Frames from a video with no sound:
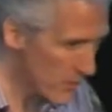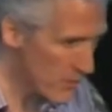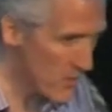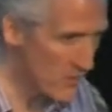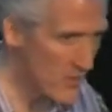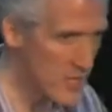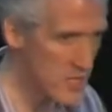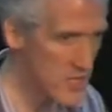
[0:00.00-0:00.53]
we
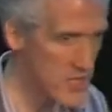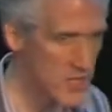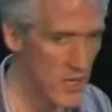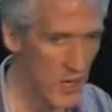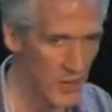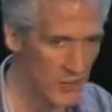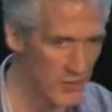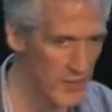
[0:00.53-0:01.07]
finished this
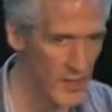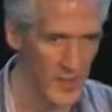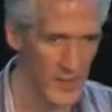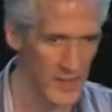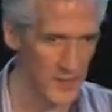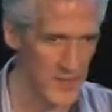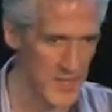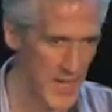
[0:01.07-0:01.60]
off,
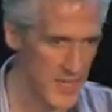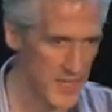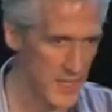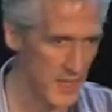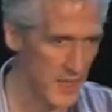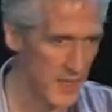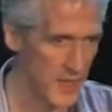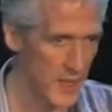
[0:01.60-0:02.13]

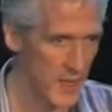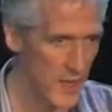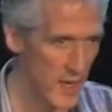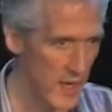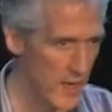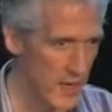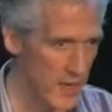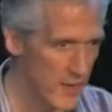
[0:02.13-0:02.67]
fantastic,
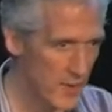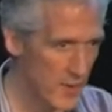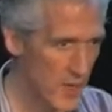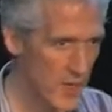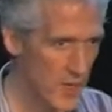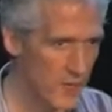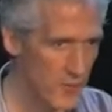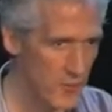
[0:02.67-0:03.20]
and, and never
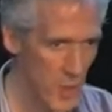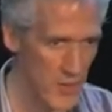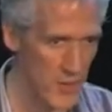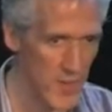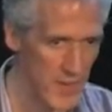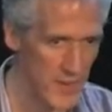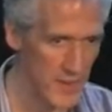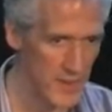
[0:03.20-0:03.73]
kind of
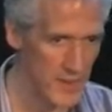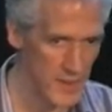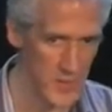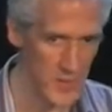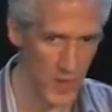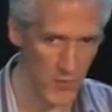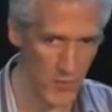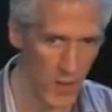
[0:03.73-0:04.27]
admit that things
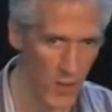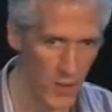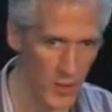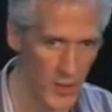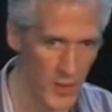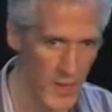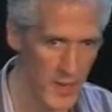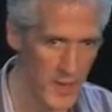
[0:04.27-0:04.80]
went wrong,
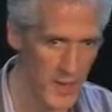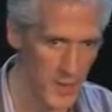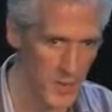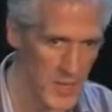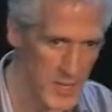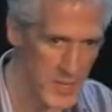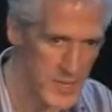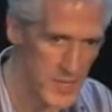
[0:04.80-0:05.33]
then it
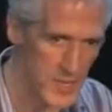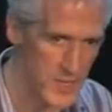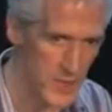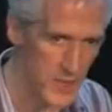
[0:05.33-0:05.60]
means that